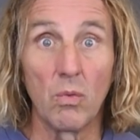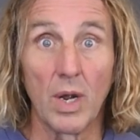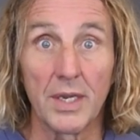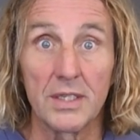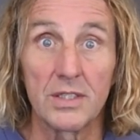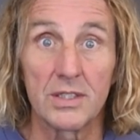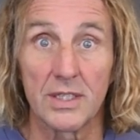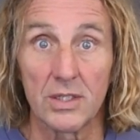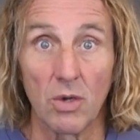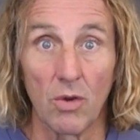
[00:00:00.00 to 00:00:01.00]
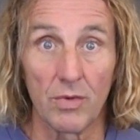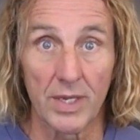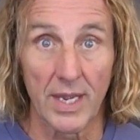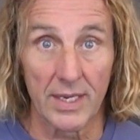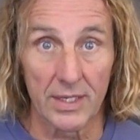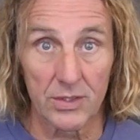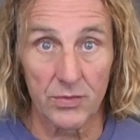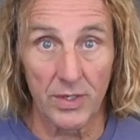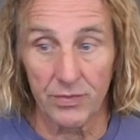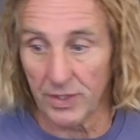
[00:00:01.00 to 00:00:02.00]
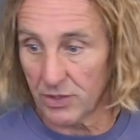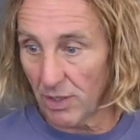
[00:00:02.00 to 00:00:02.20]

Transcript: running the signal over the AES-50.